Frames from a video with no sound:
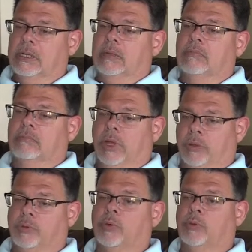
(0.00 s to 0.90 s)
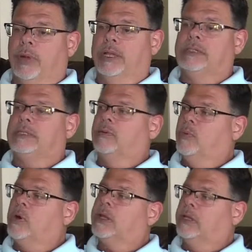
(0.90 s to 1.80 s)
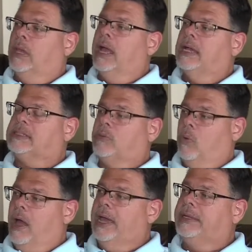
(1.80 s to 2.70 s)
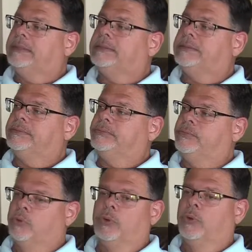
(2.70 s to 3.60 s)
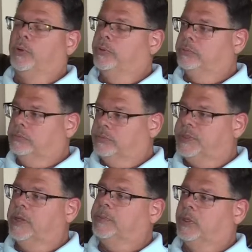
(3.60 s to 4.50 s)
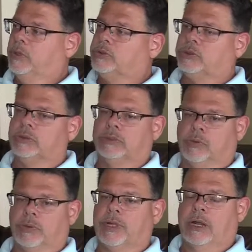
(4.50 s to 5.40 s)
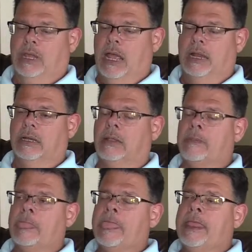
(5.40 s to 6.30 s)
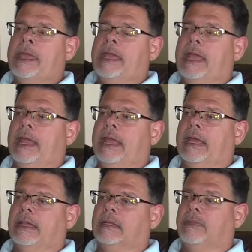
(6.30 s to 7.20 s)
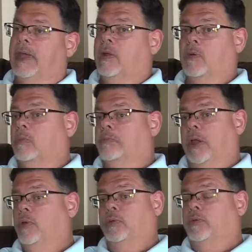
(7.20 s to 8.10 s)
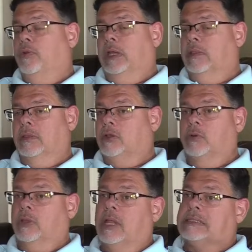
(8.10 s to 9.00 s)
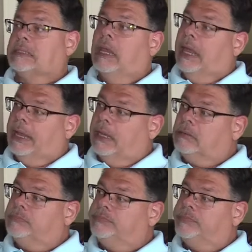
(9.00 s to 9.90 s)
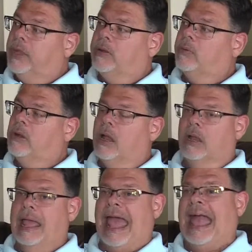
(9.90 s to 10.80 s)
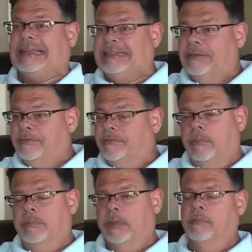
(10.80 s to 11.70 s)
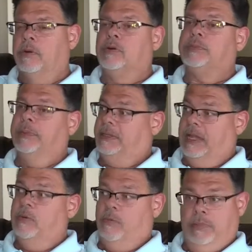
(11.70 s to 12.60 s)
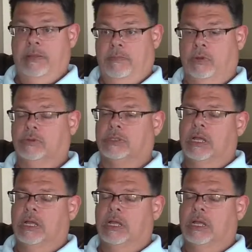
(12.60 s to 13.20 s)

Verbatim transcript: both were raised in working class, white, rural subculture in North Carolina. And they were both in the Ku Klux Klan. They were not active members, but they were members